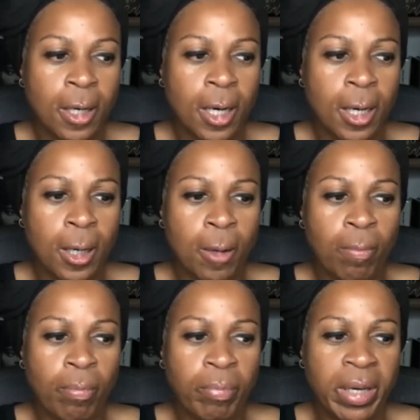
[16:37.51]

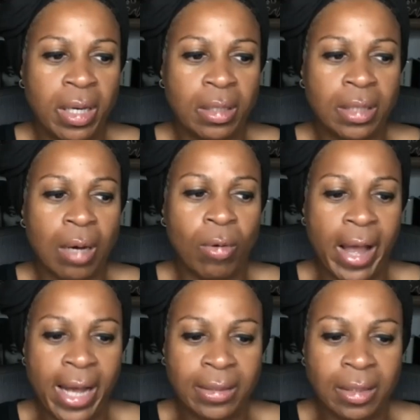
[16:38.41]
Because I will
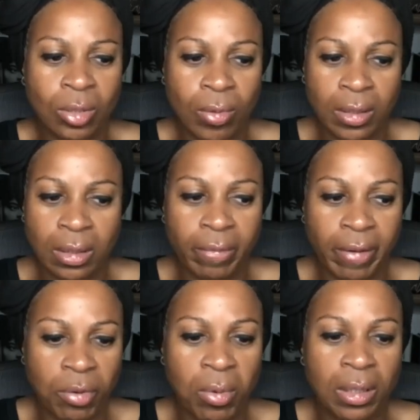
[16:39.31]
ask this question of
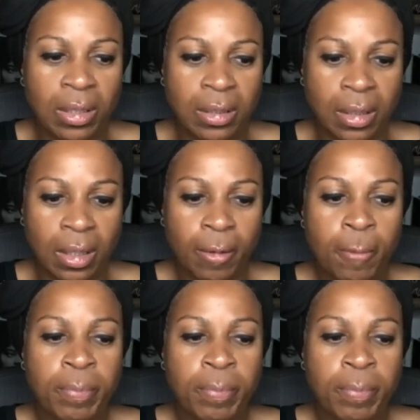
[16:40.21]
everyone listening.